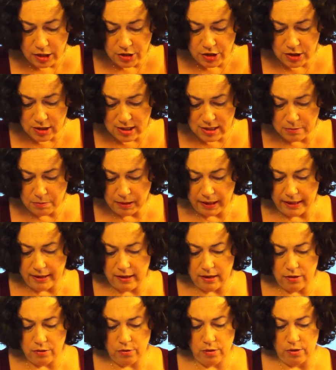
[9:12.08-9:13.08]
Just to
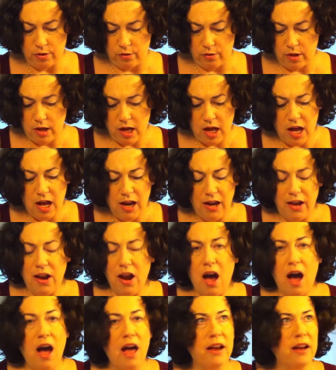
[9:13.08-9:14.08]
blend it through.
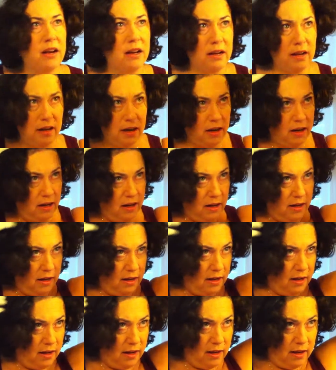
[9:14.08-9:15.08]
Not
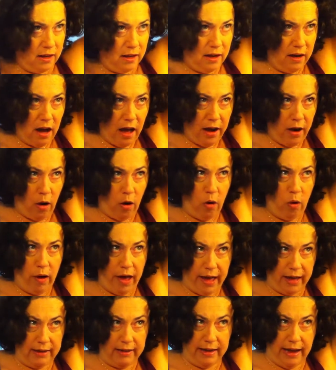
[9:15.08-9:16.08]
a whole
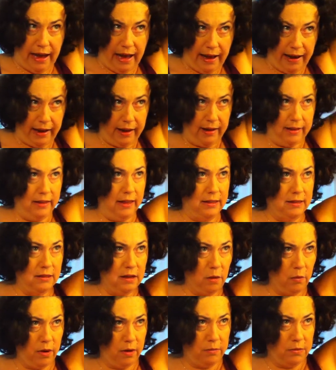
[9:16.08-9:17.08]
head dye. That's
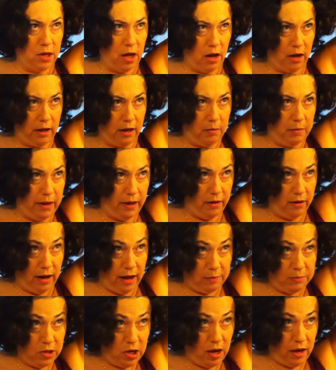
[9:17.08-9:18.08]
not what I'm talking about.
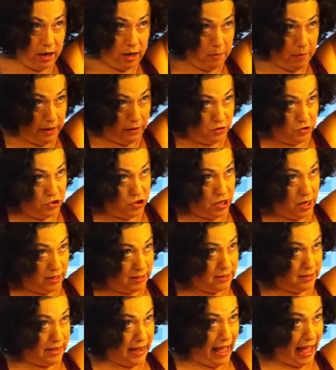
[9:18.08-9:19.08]
I'm talking about
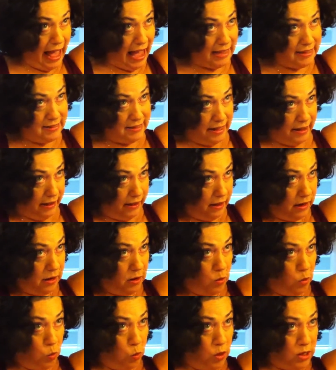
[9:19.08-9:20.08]
just accenting
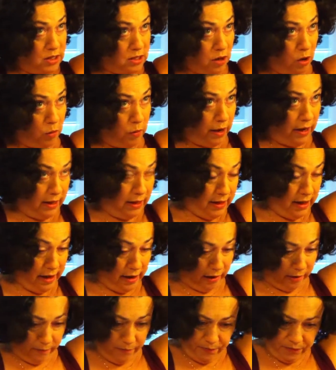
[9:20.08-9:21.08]
what's already
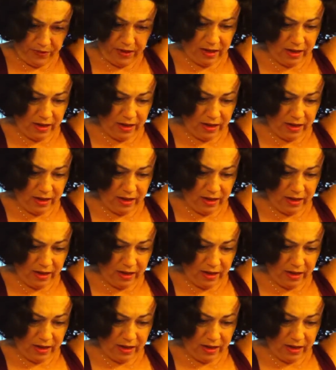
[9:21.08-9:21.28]
there.